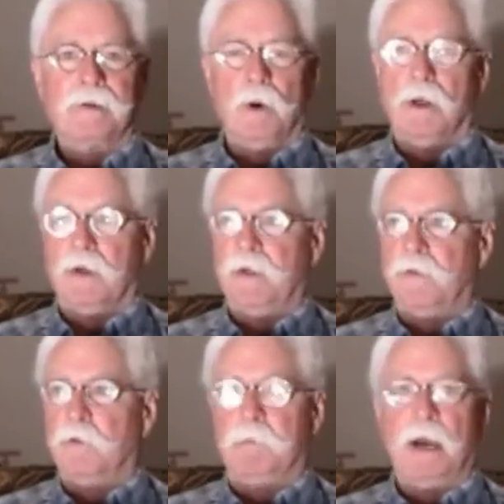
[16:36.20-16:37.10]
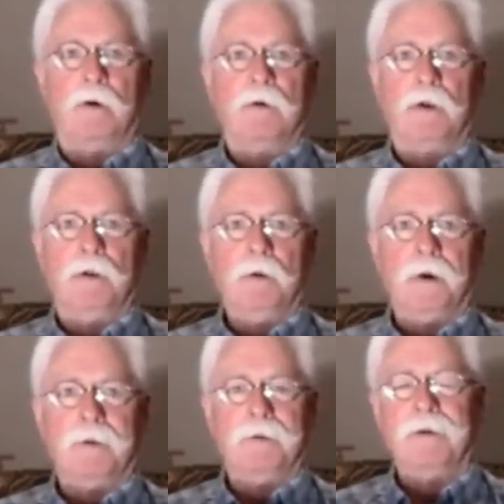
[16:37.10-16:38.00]
You say, well, then they're bound to
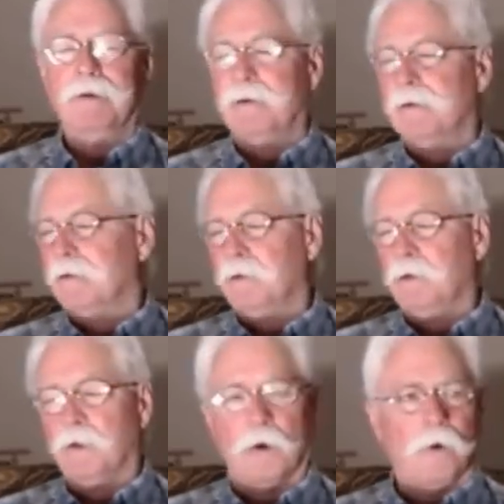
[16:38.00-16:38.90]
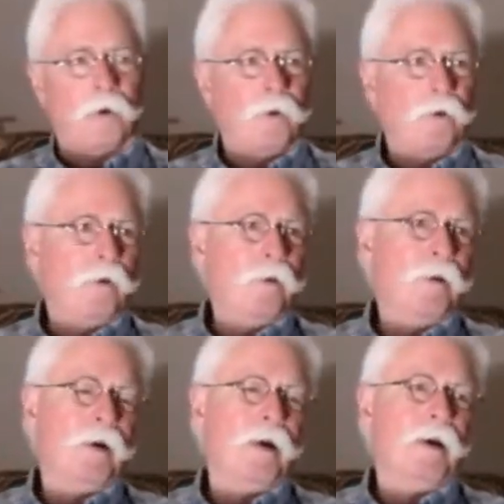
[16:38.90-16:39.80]
do it.
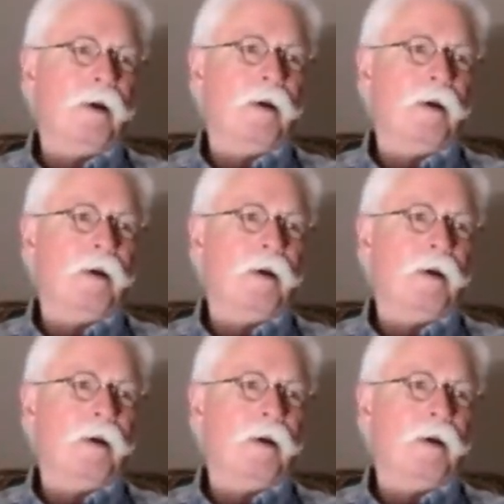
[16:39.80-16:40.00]
No.